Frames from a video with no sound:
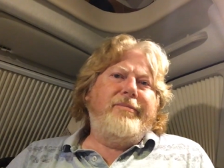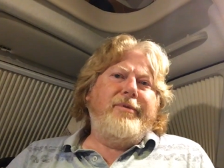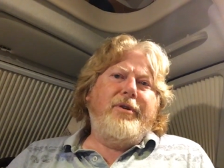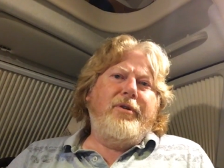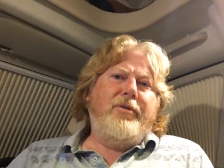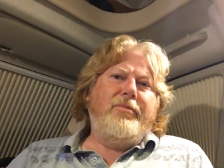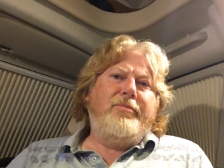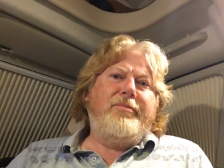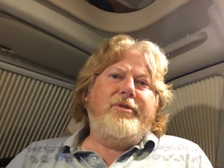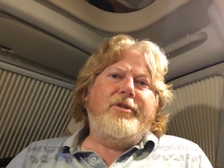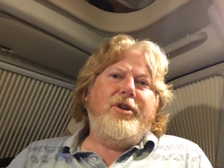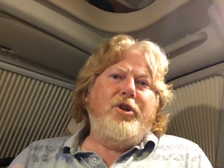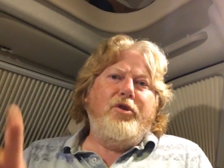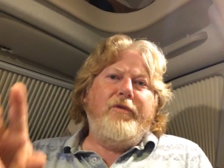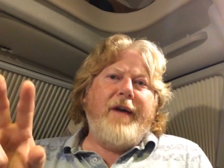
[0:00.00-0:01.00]
on
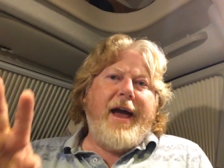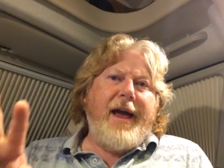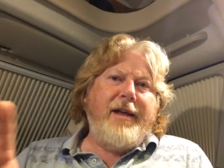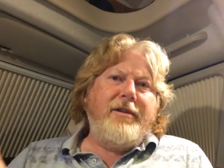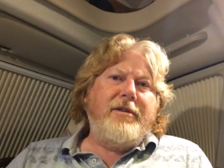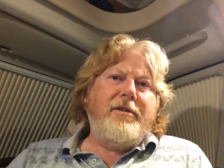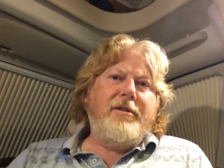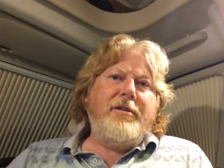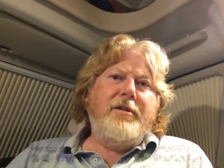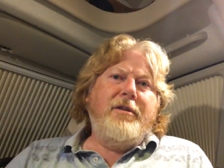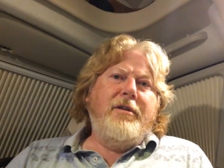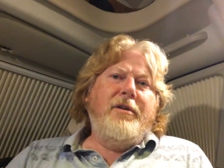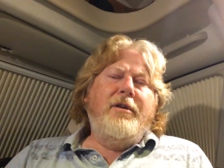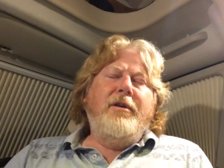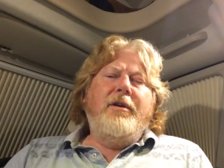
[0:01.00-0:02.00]
two vans,
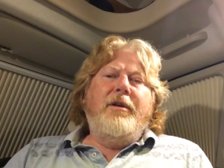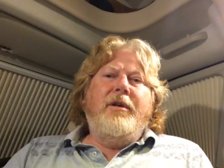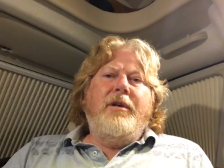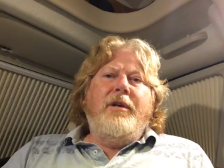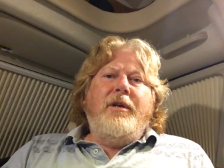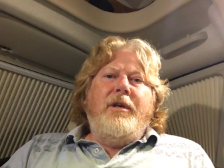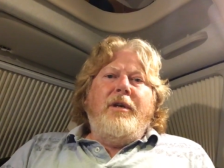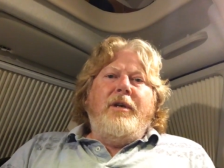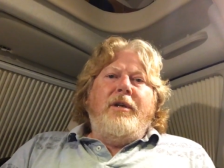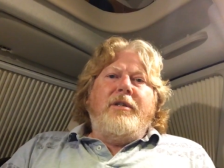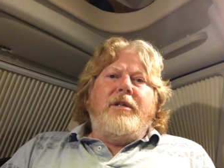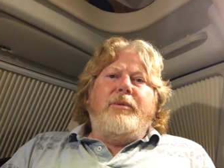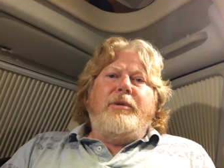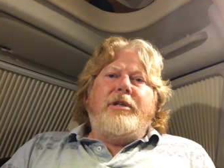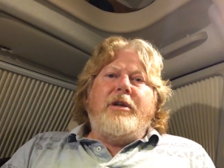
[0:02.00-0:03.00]

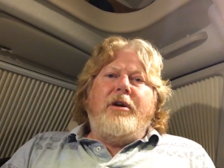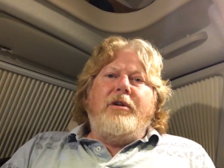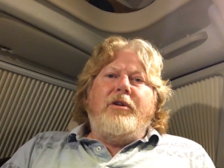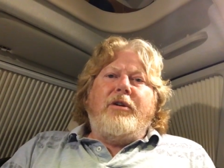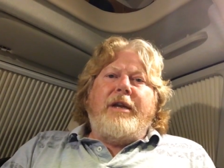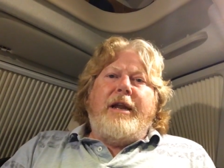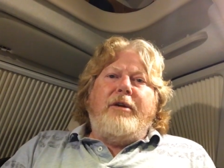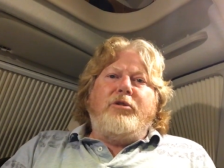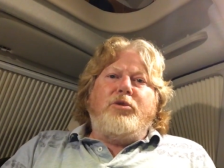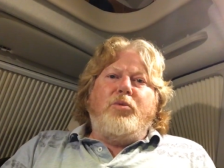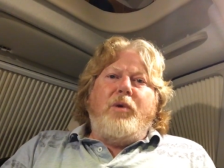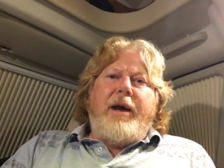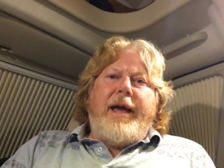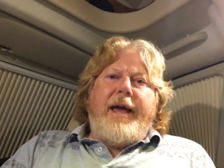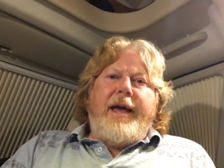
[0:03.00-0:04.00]
so we started looking
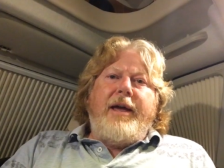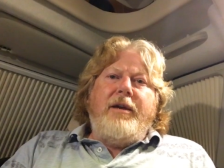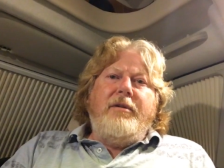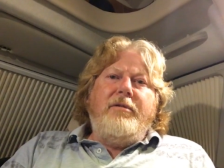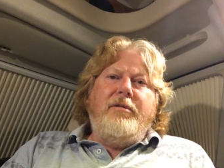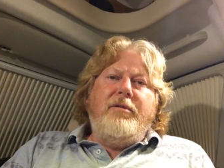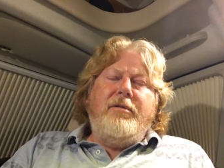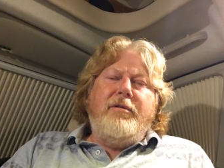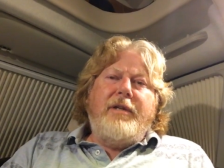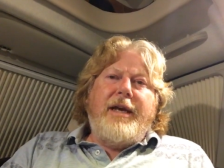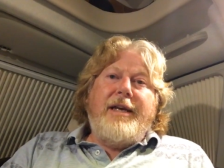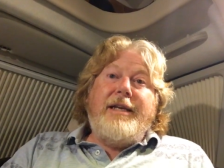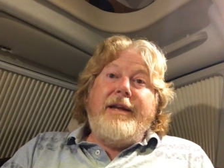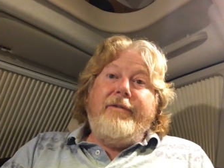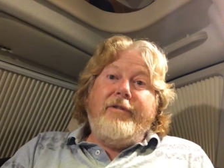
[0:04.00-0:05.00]
elsewhere.
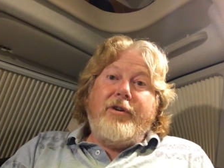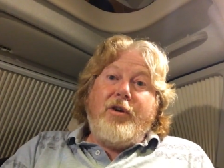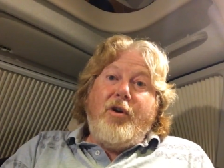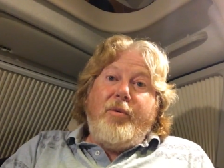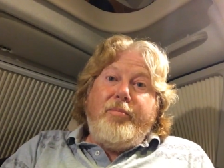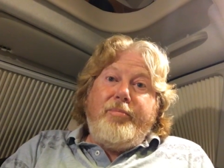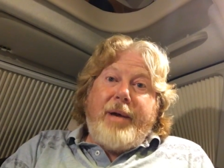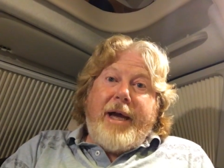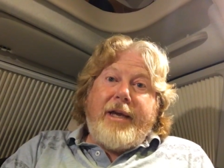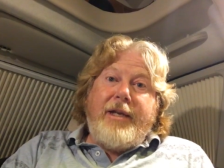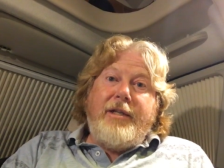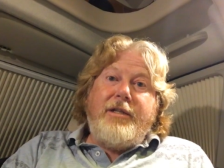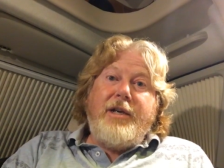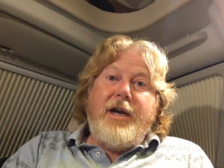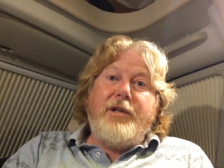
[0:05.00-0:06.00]
They never got back
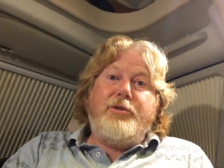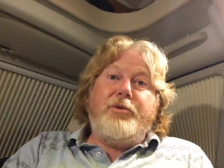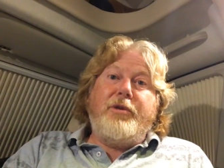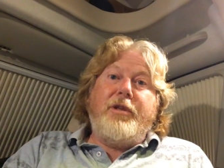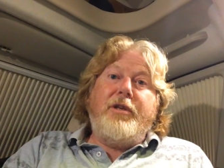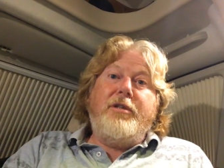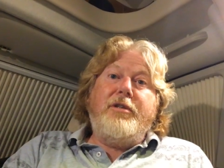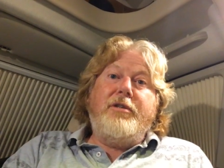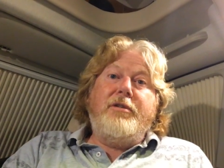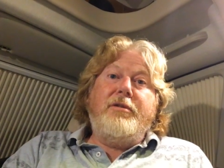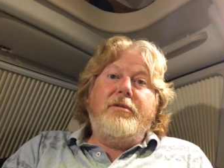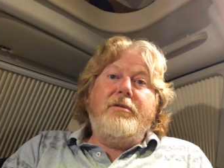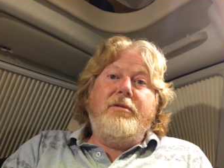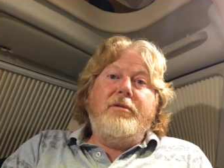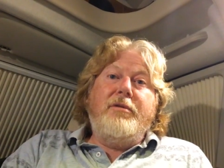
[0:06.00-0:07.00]
in touch with us
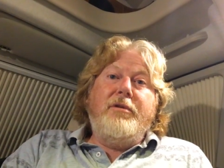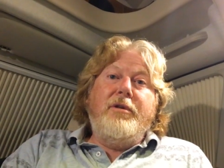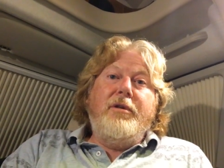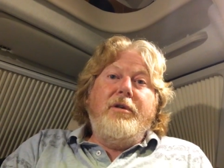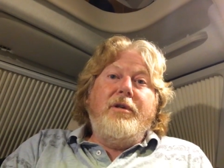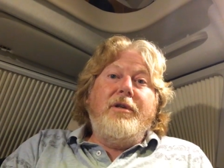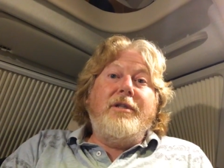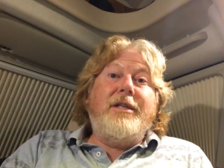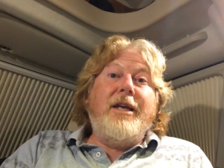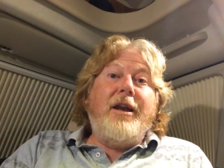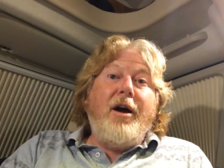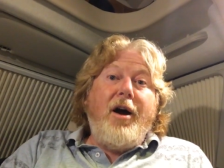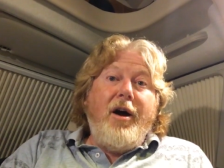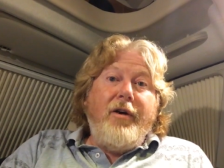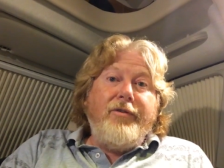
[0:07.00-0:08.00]
until
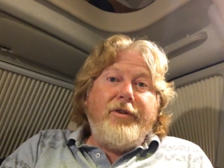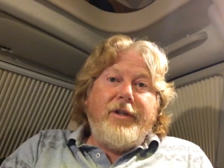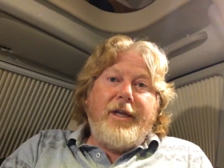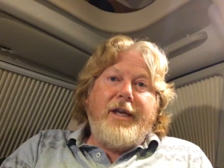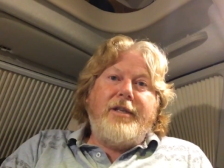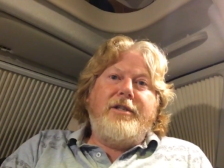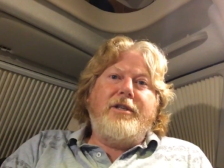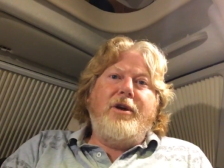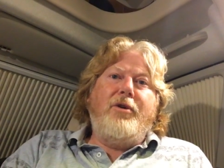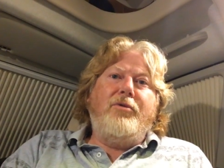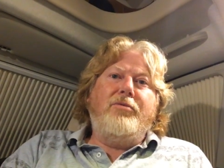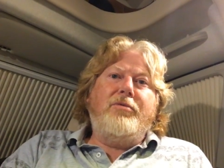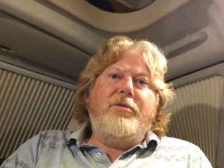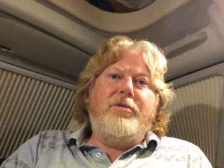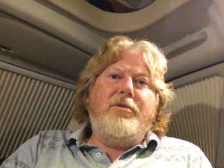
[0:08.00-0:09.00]
after they'd
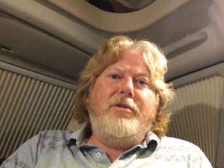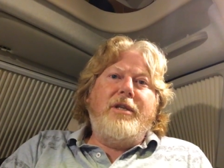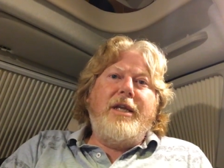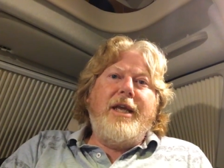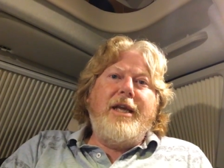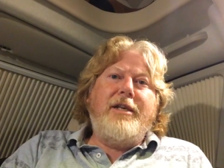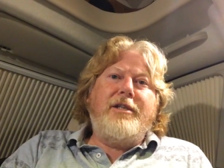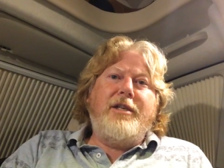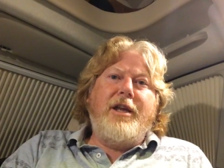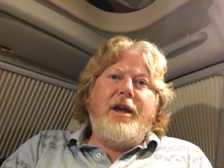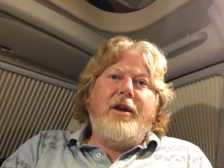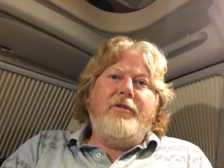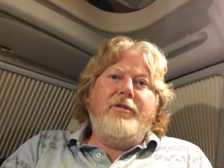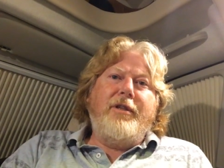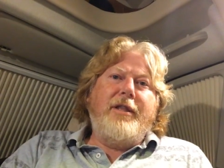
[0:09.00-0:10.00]
sold the
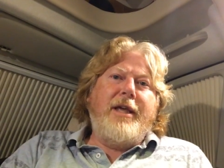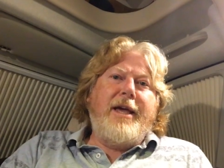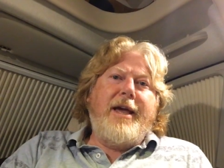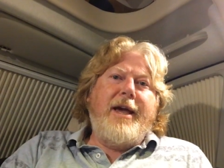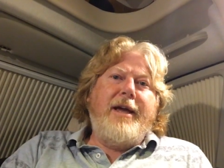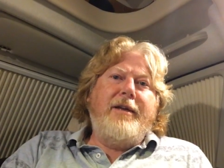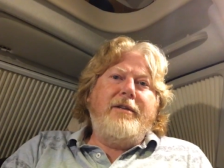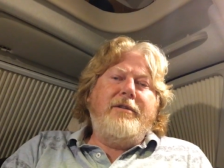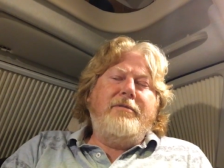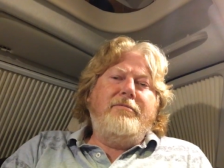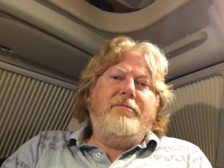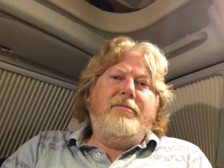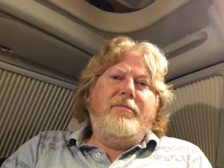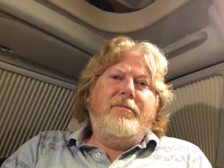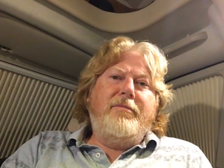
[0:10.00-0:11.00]
Ixio that they had.
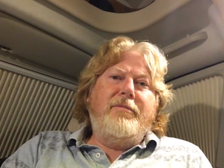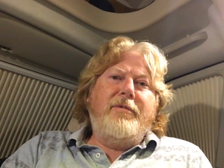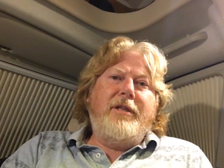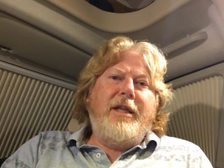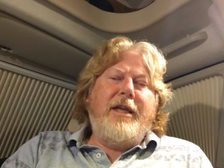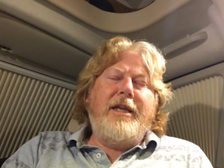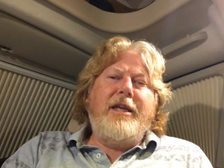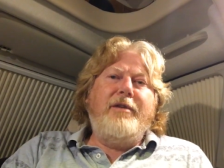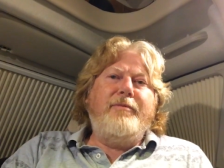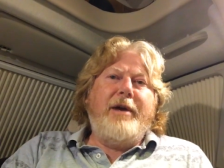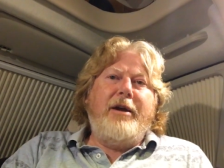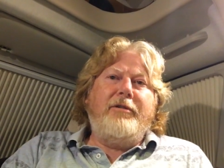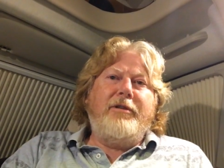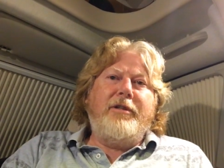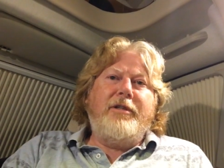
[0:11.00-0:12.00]
And they
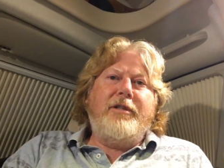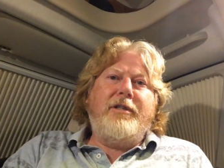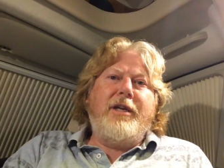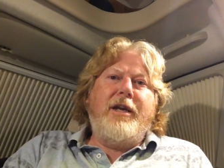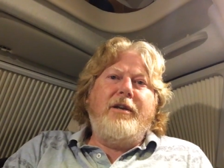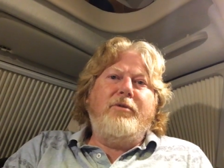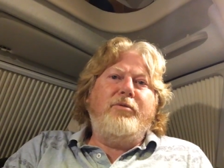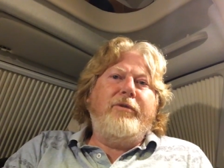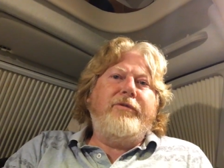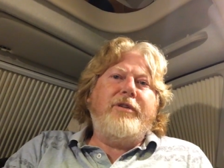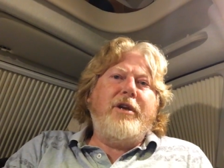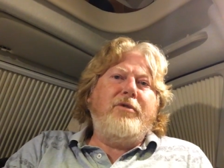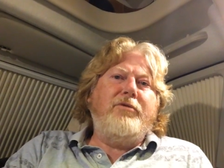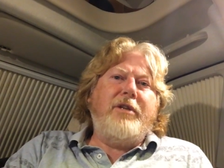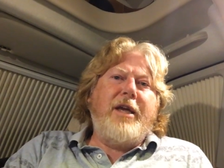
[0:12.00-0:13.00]
emailed us and say, oh, we've
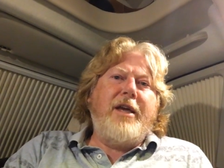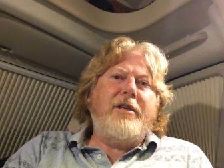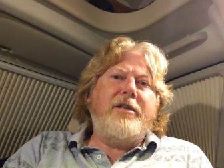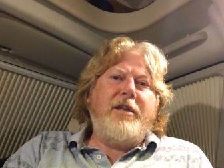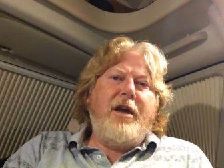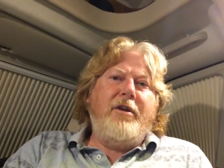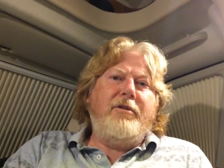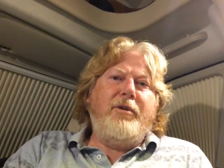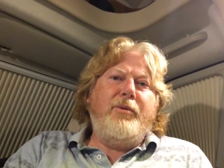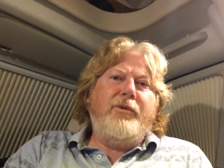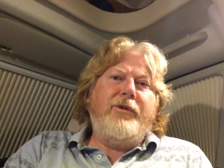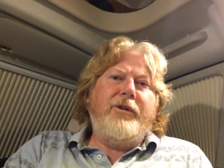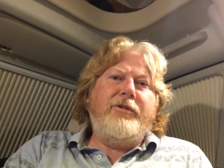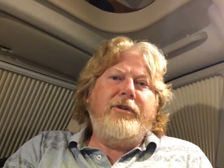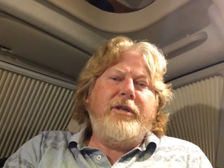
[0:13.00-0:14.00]
sold the Ixio you were
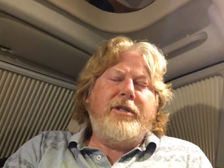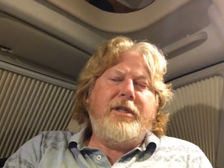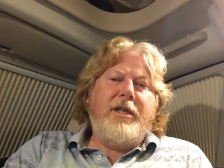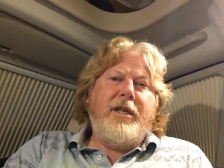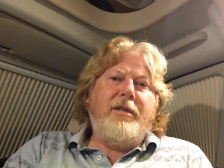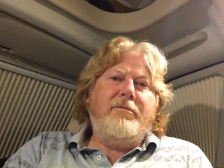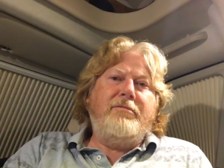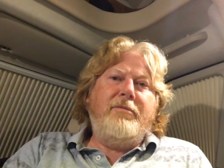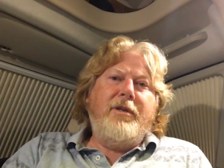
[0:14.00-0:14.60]
interested in.